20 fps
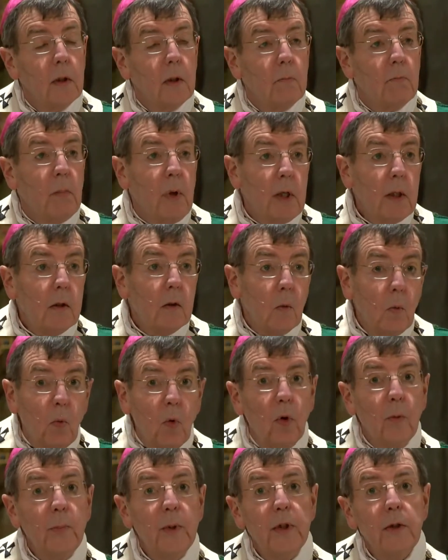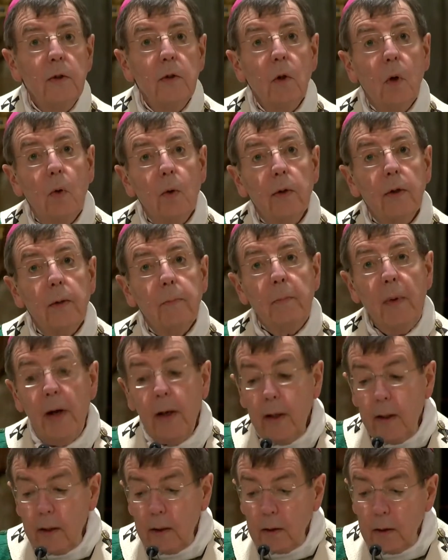made a woman or a
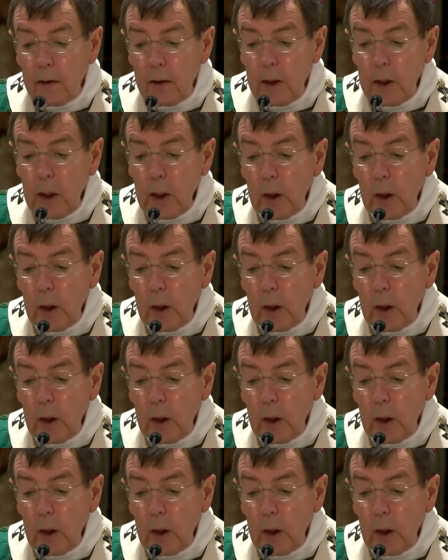man